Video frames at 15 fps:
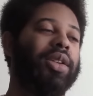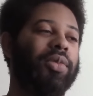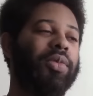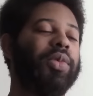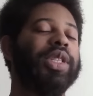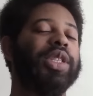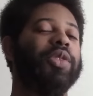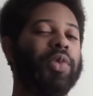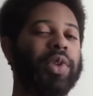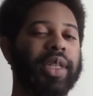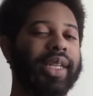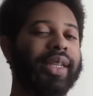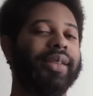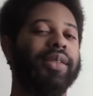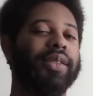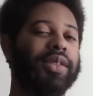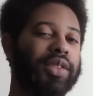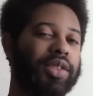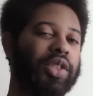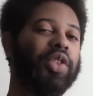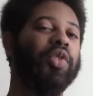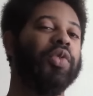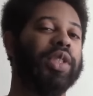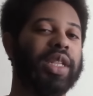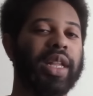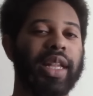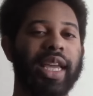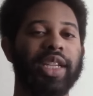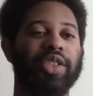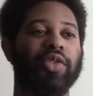is it really due to the
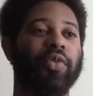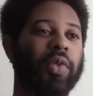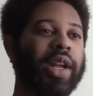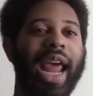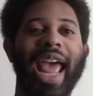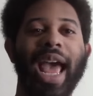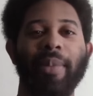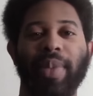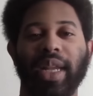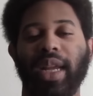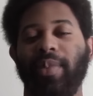nature of what happened?